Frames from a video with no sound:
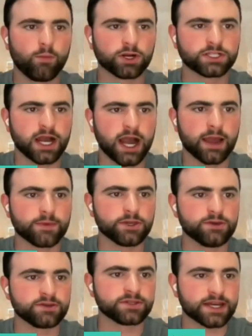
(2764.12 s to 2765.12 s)
gonna one more
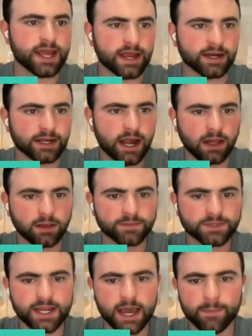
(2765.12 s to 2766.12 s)
time use an edit
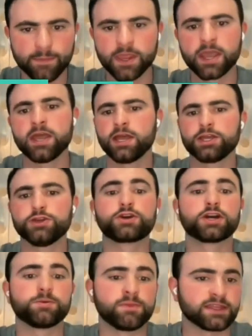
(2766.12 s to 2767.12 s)
column step.
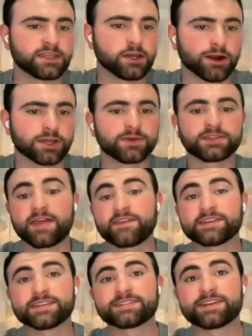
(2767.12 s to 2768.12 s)
You could make the
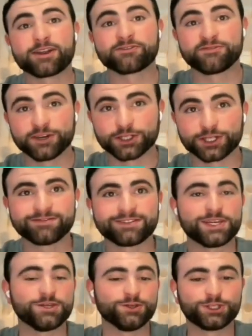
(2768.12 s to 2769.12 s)
argument that this is not
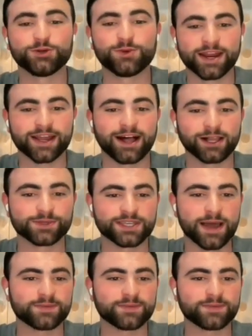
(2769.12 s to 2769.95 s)
efficient to use two edit